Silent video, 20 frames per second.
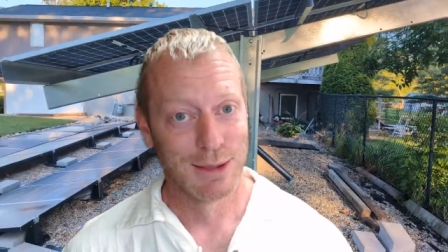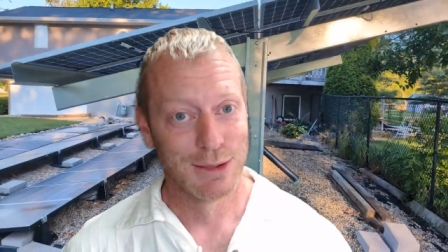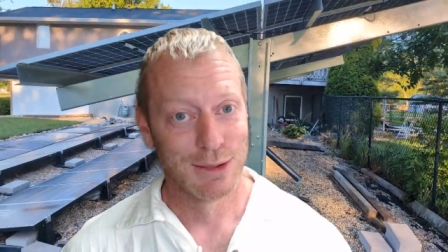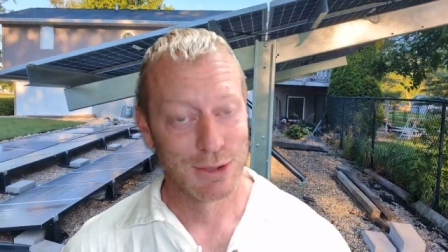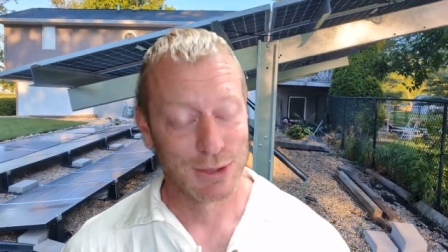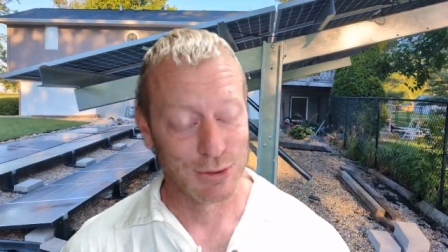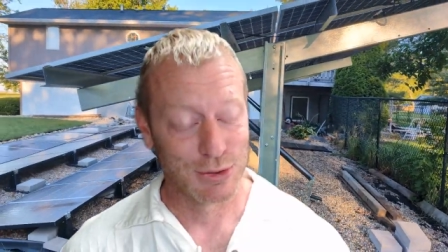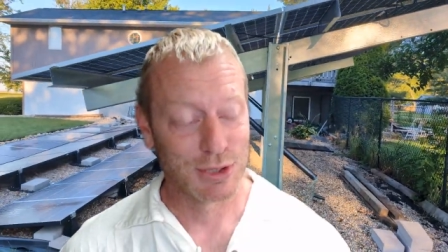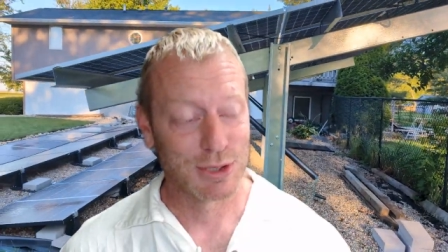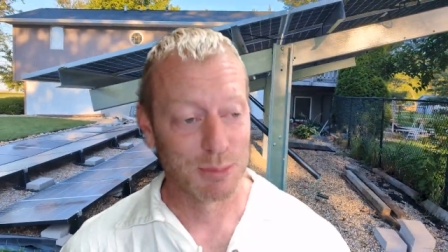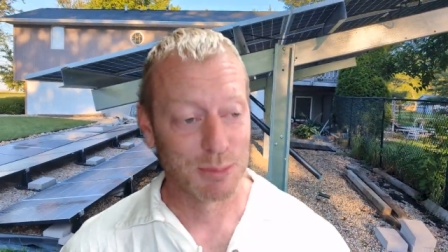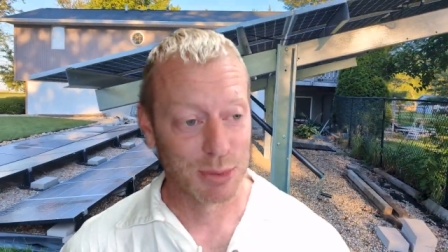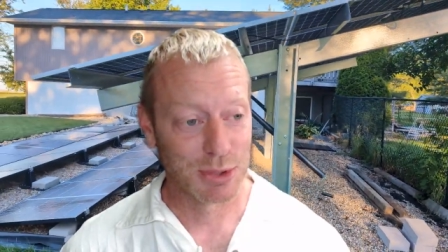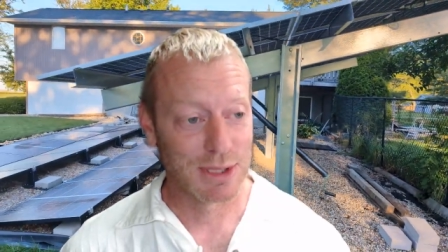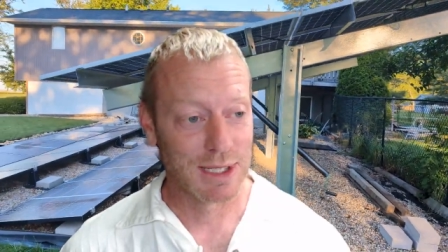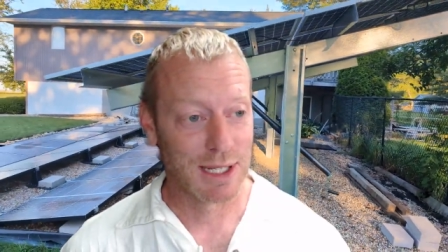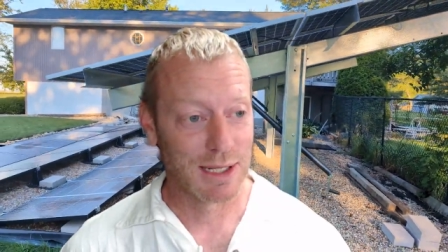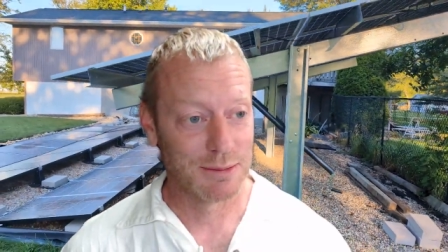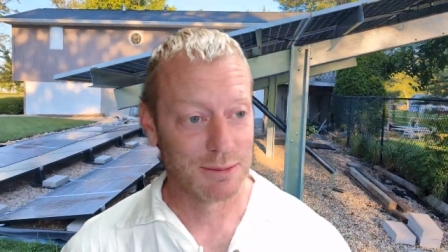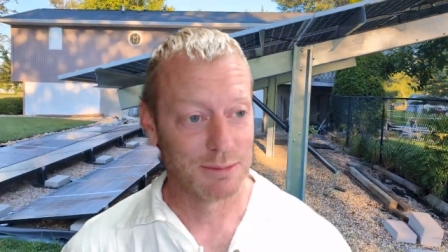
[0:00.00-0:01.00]
So just to
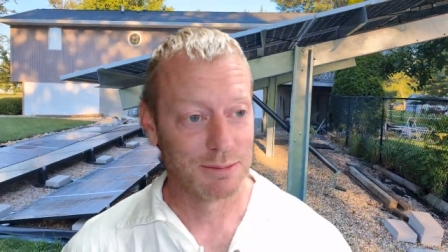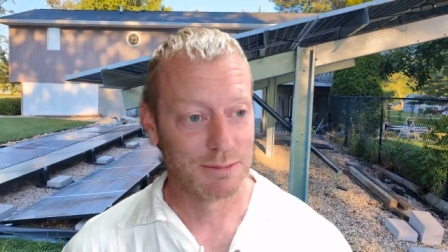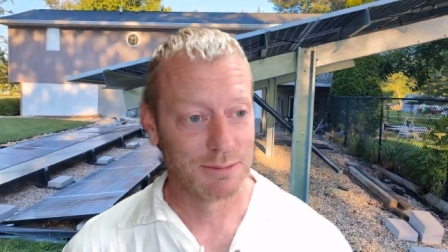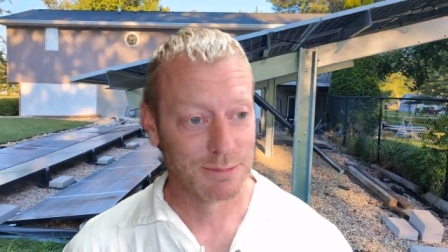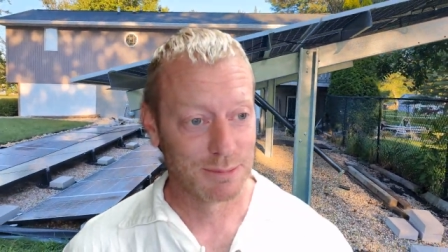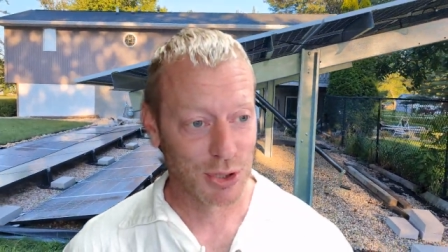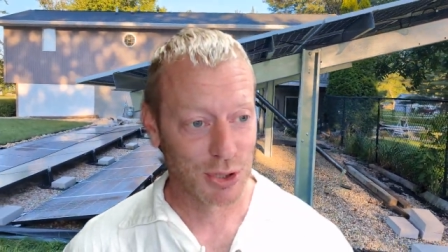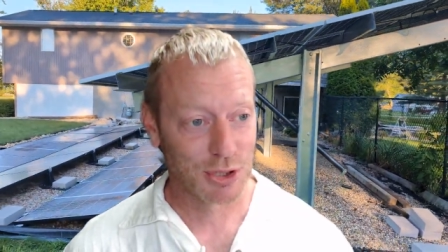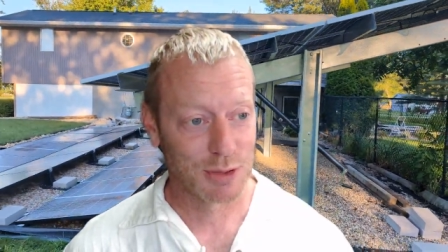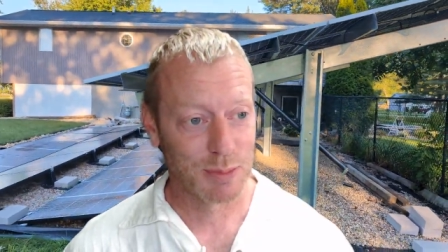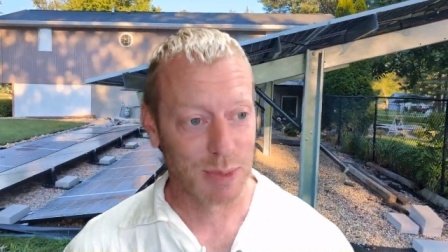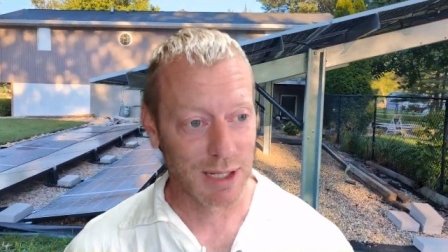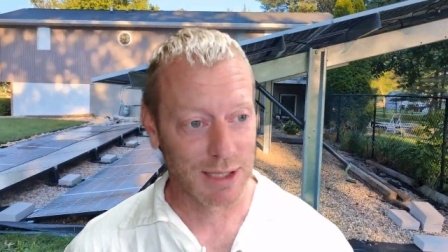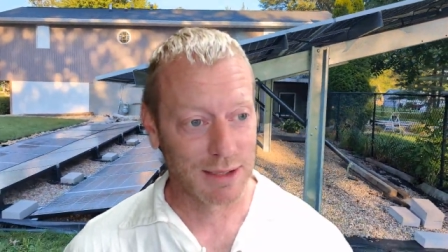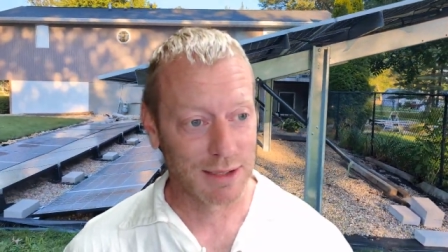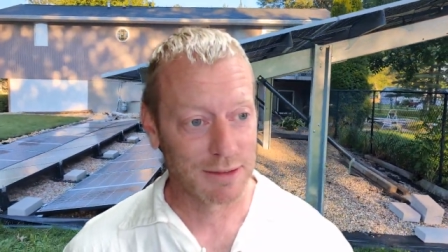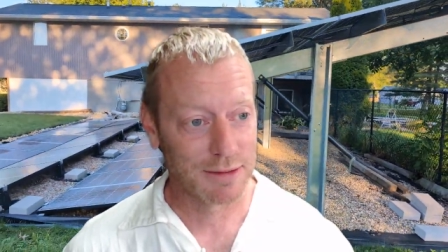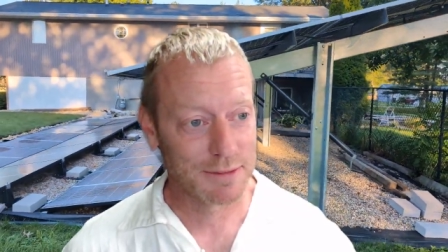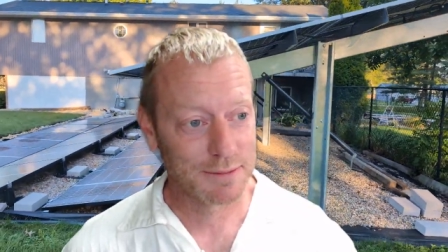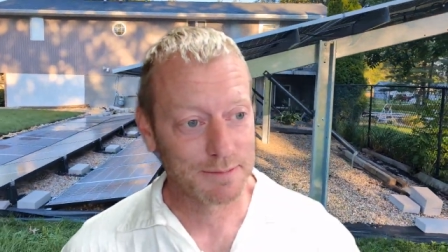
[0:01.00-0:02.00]
put that in
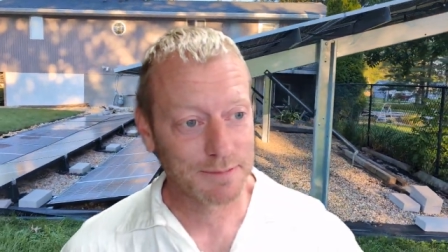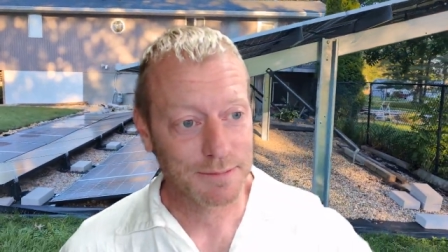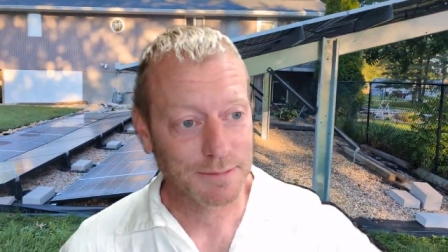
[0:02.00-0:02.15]
perspective.